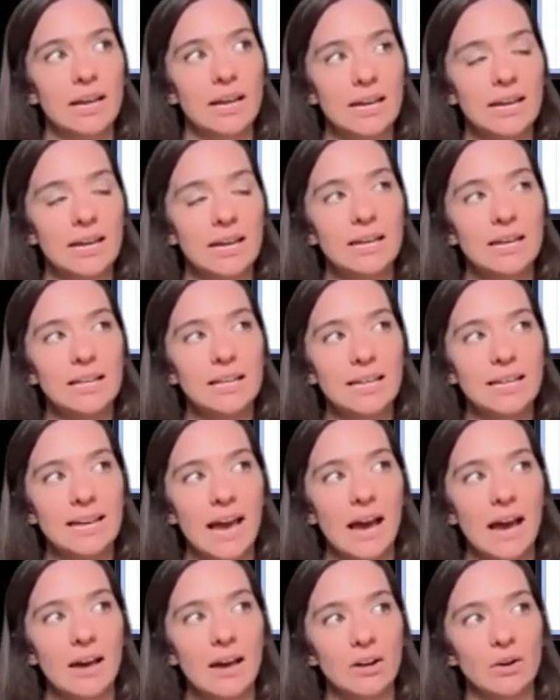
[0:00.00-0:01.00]
In the
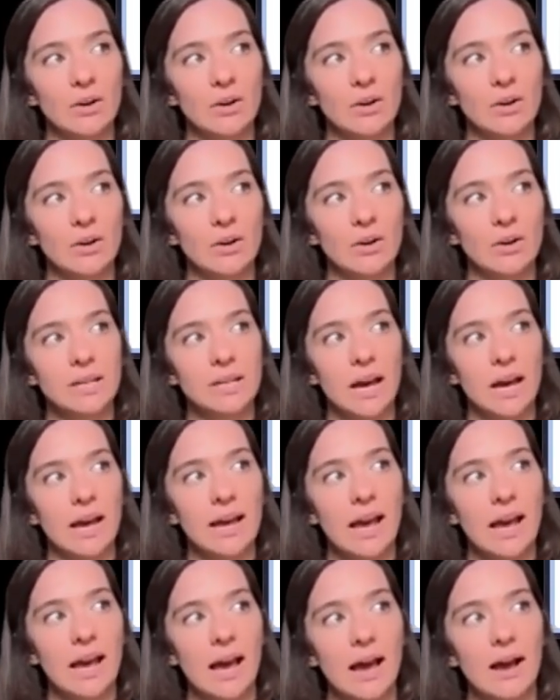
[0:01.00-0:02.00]
categories,
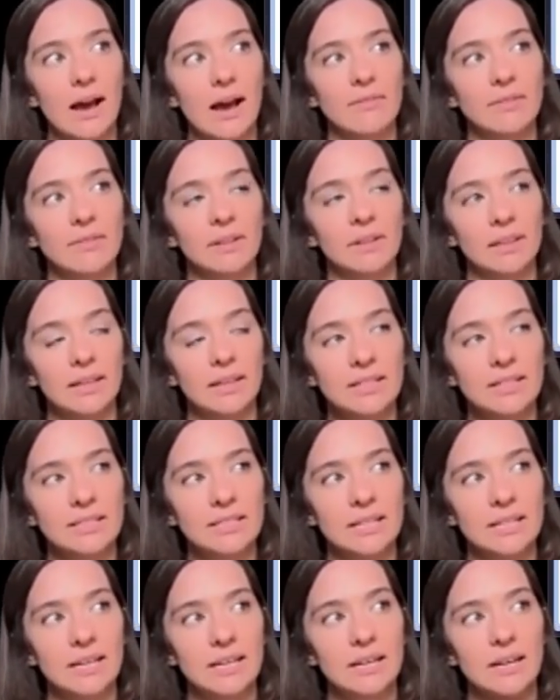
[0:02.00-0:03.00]
I have
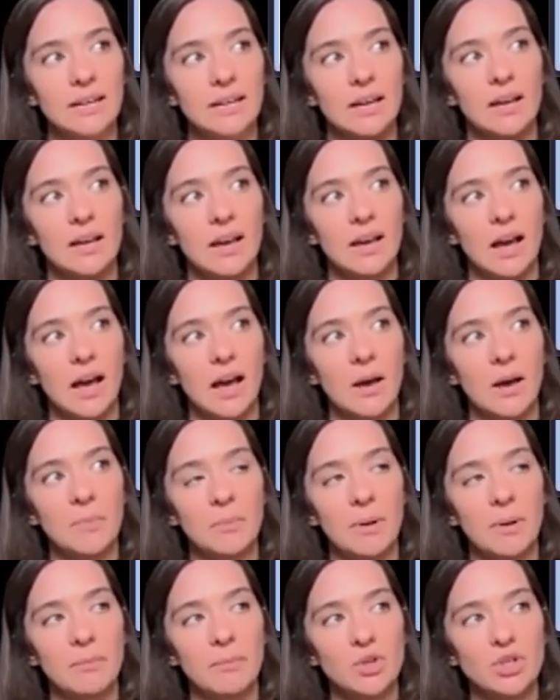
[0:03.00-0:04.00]
listed
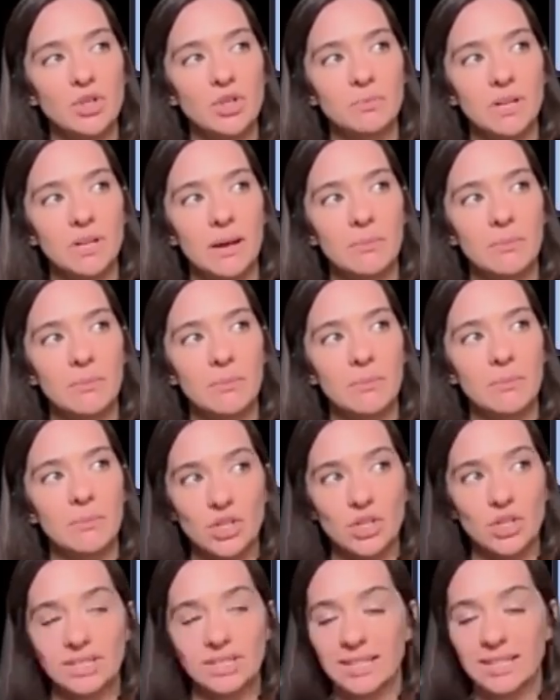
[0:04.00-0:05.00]
membership type
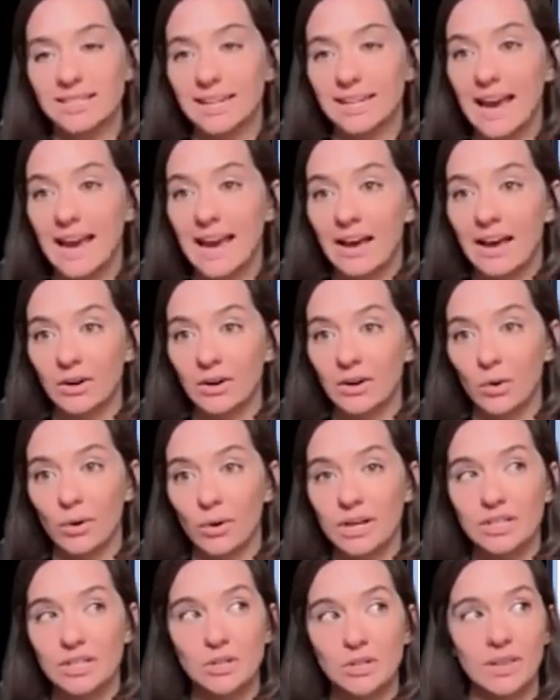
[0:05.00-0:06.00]
automations as a
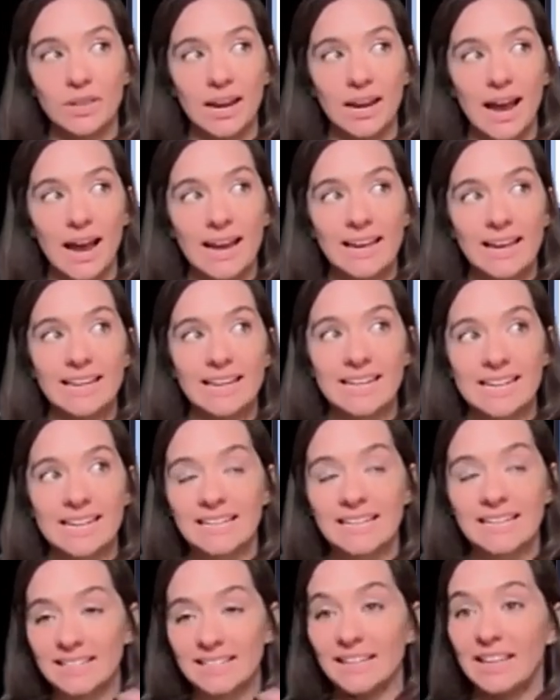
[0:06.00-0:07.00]
category so that I can
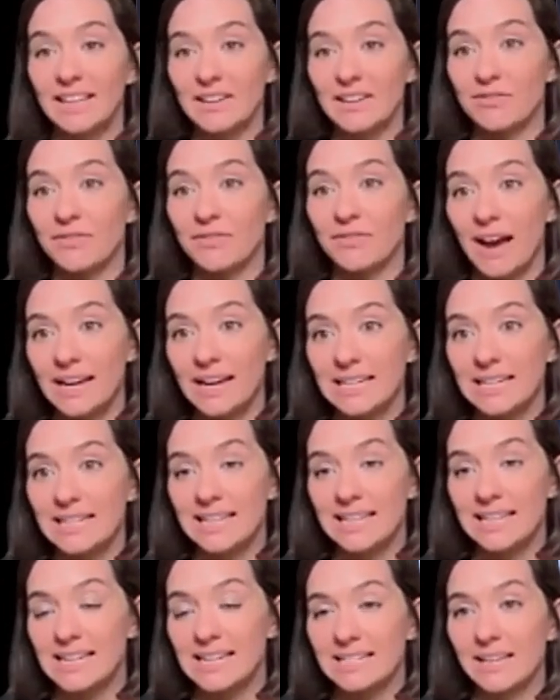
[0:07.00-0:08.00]
easily find
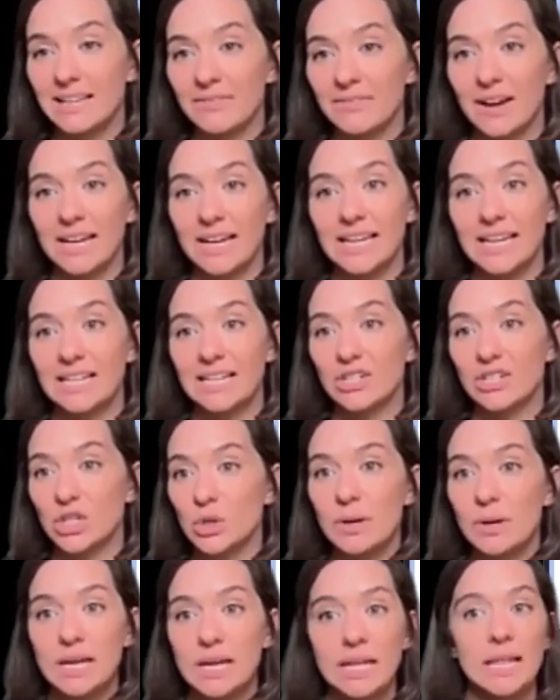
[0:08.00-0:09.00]
these if I need to
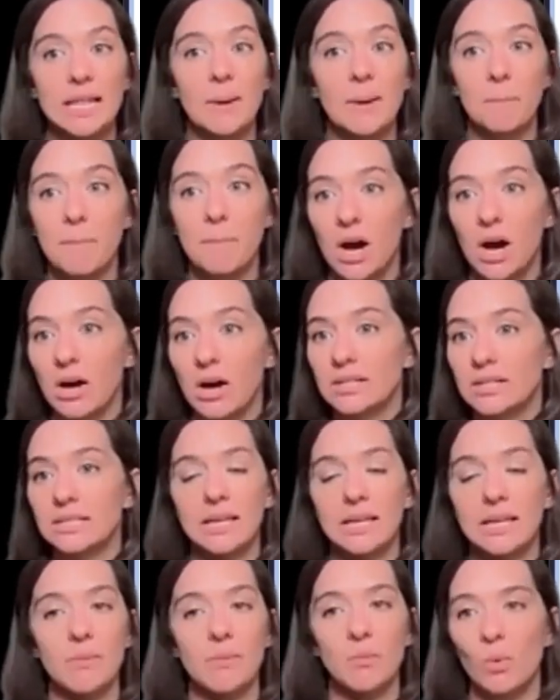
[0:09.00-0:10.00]
tweak them, pause
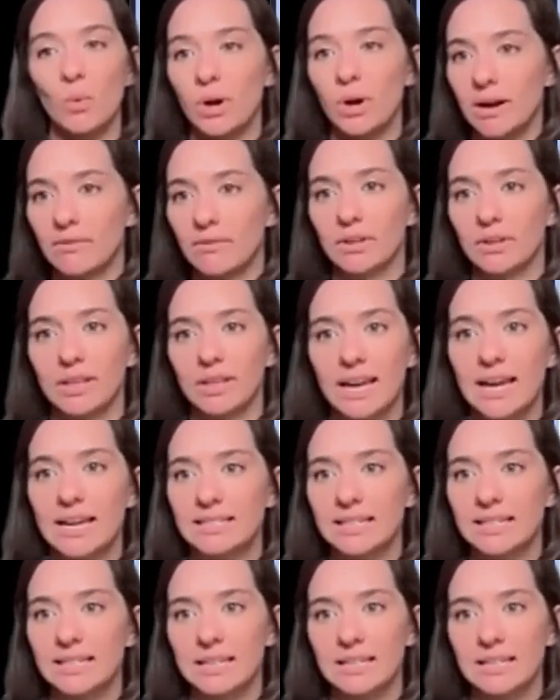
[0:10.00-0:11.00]
them, whatever the
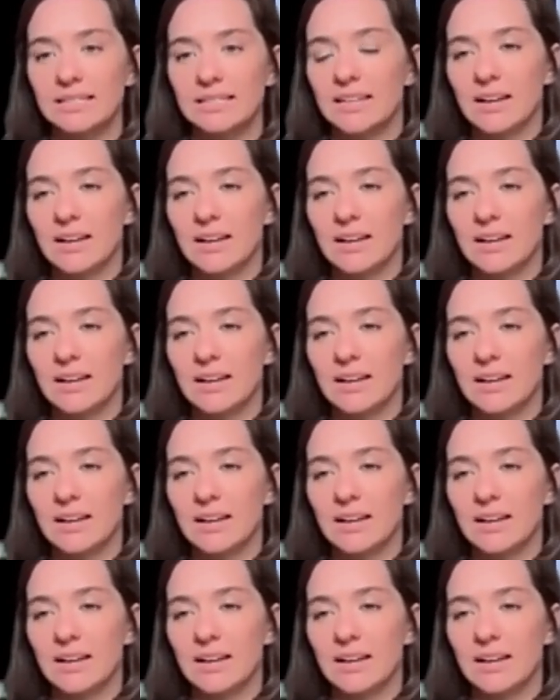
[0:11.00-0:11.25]
case is.